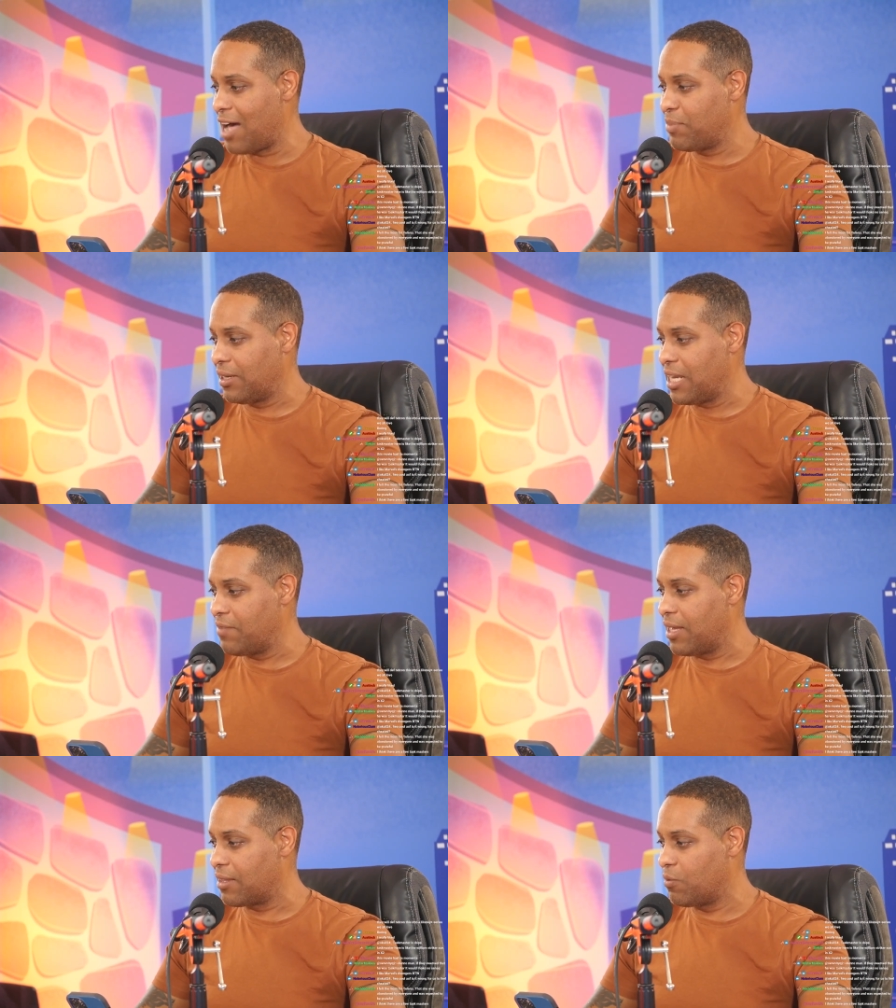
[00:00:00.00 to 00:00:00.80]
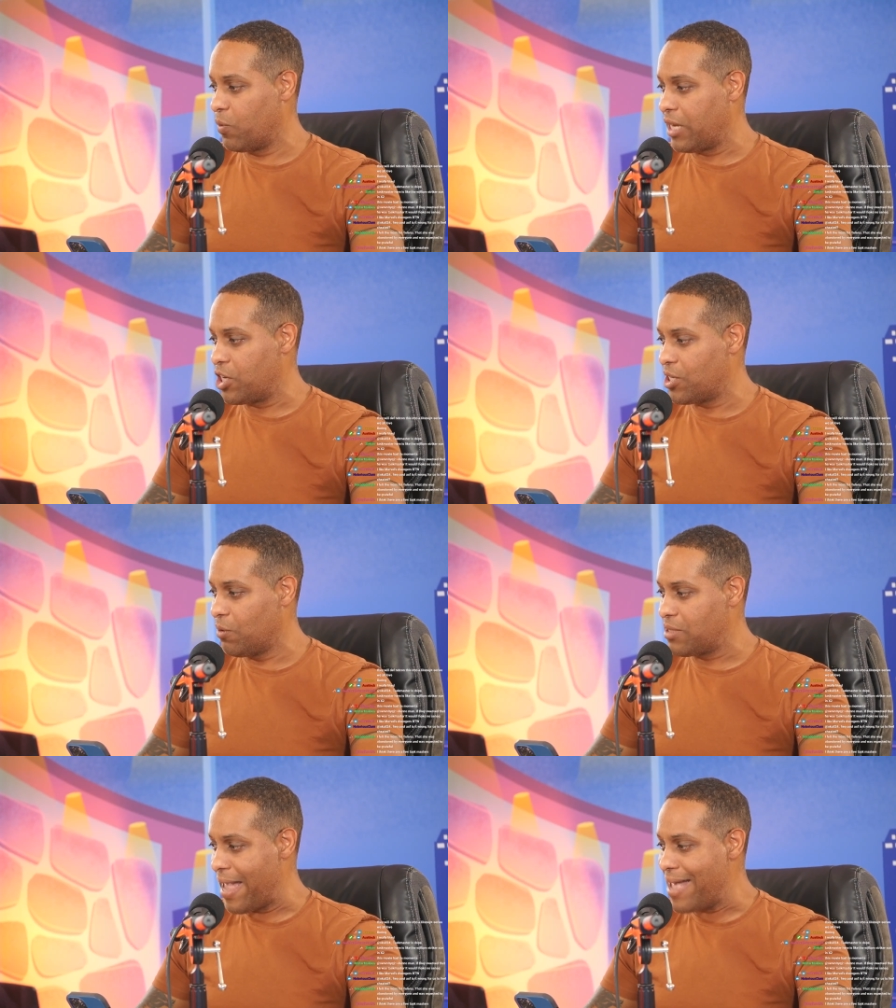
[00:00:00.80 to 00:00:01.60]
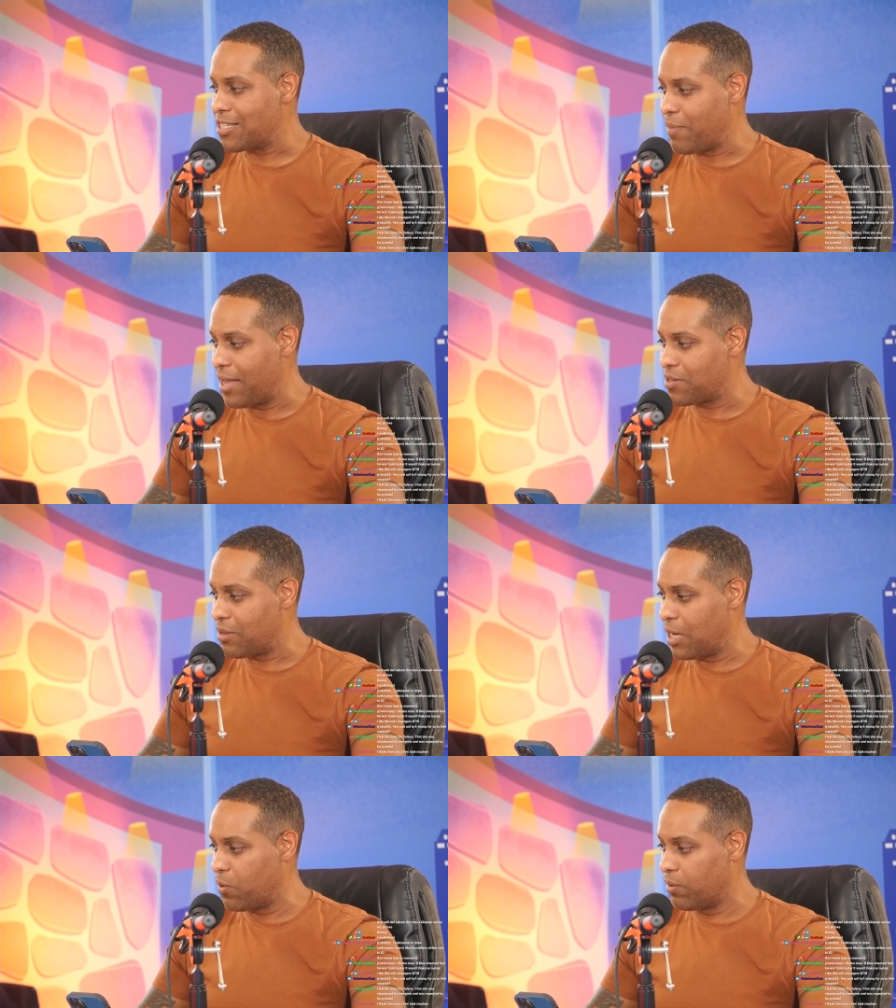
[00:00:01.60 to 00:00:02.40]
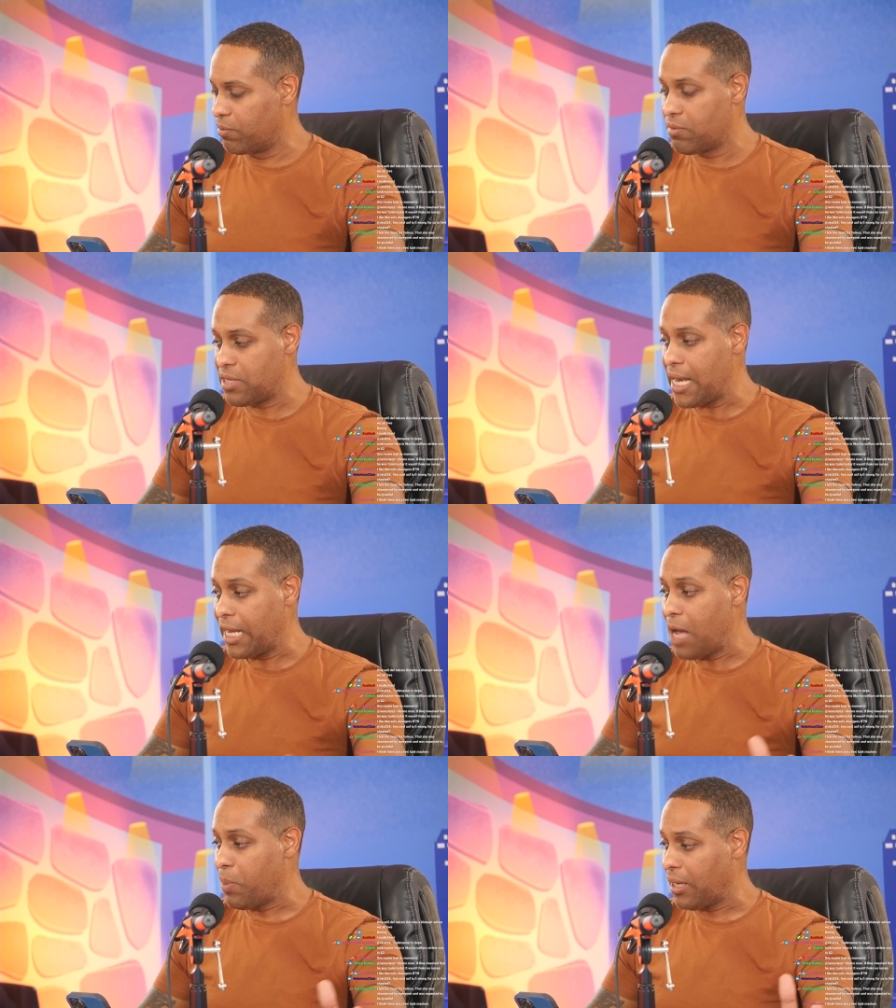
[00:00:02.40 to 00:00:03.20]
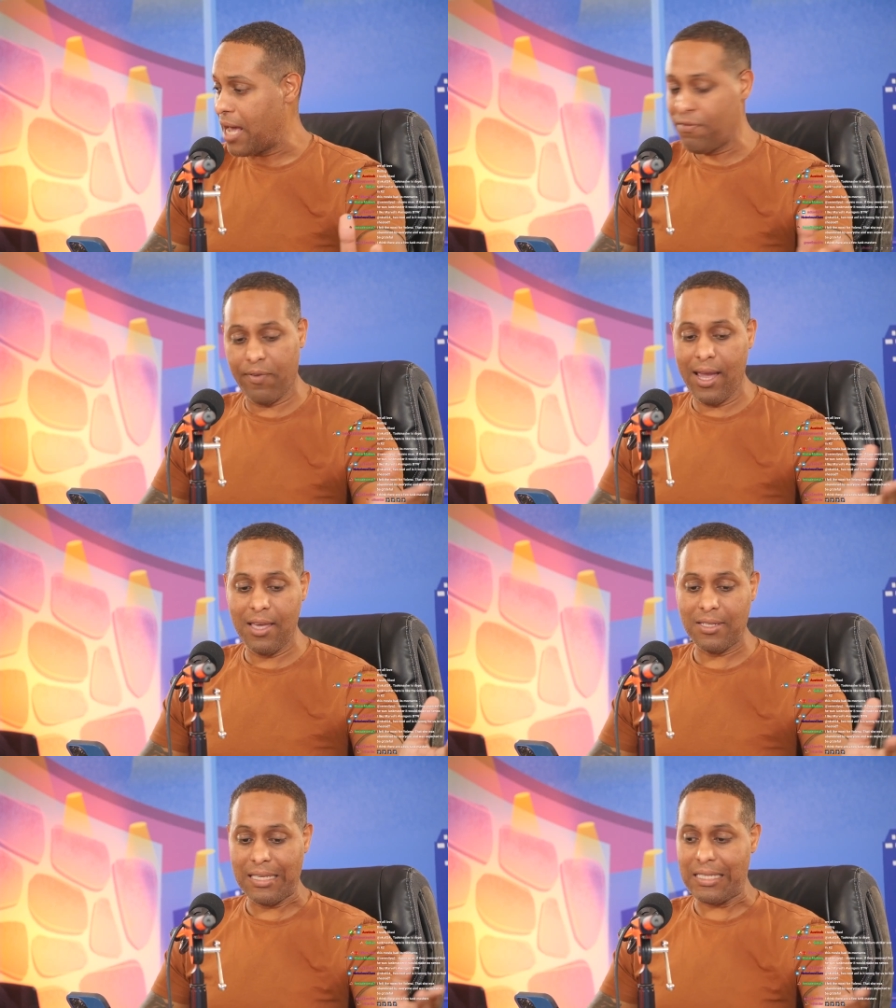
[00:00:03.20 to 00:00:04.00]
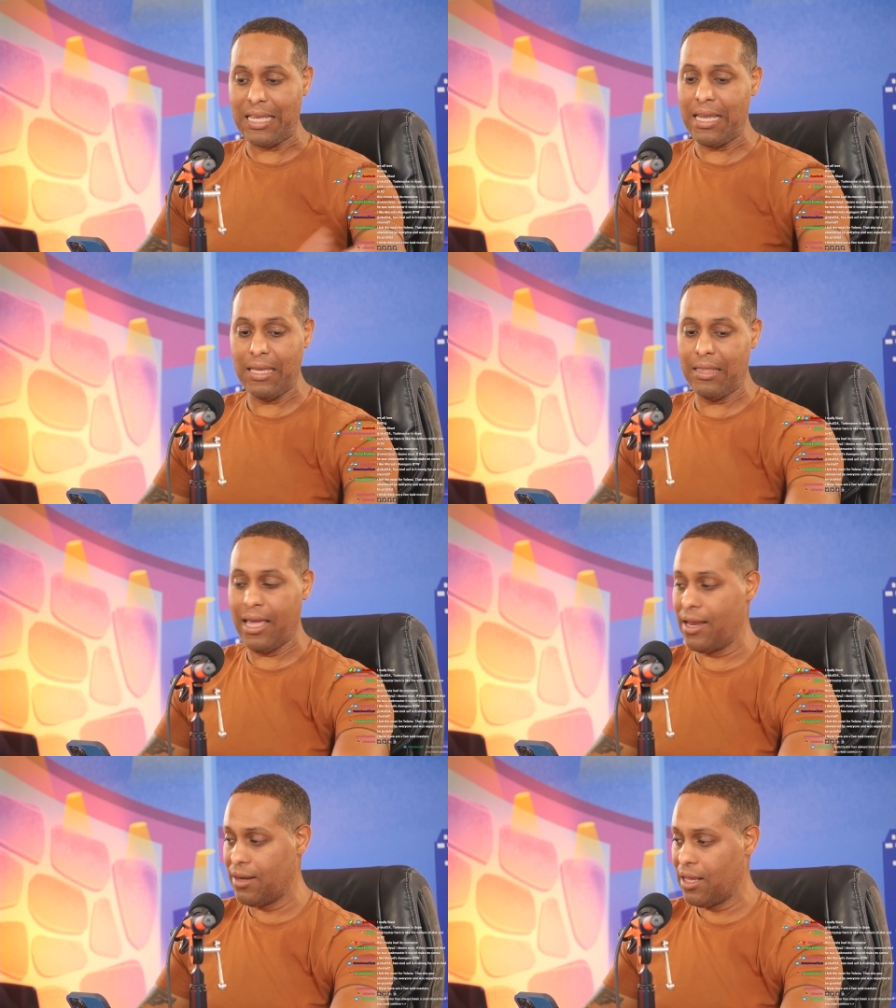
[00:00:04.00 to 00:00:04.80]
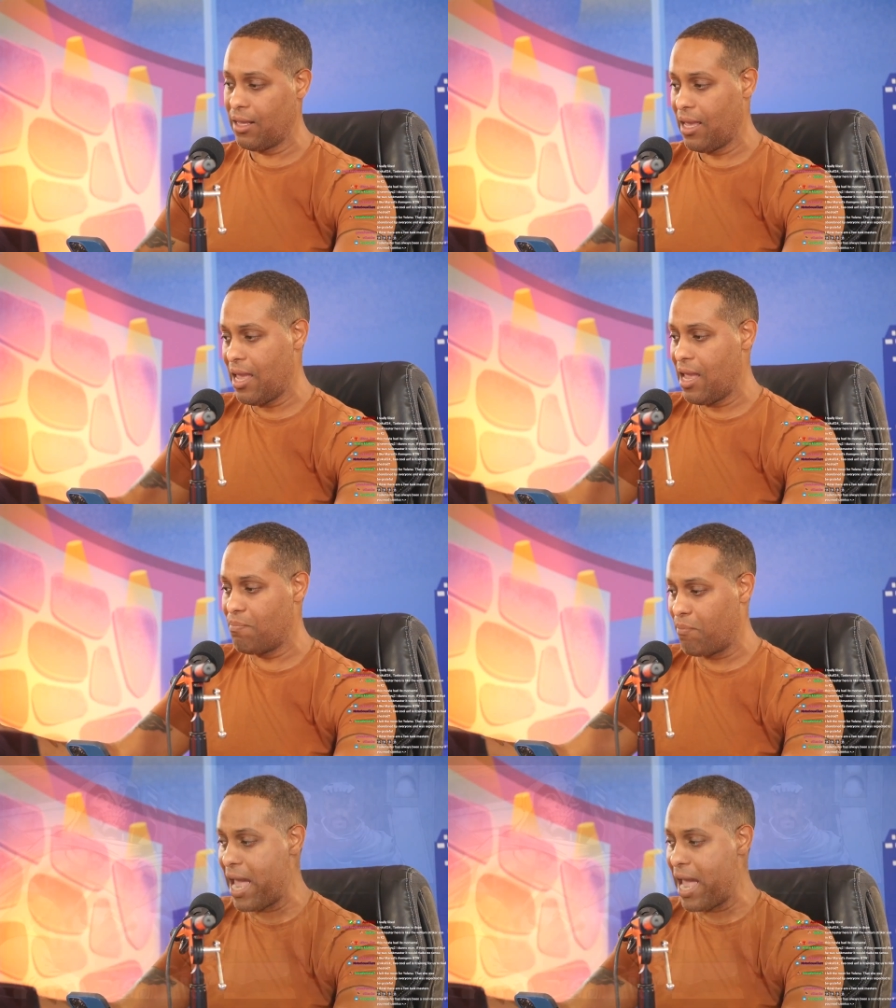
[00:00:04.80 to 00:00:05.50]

I believe that when they showed Taskmaster, they were setting up a lot of fans to see that it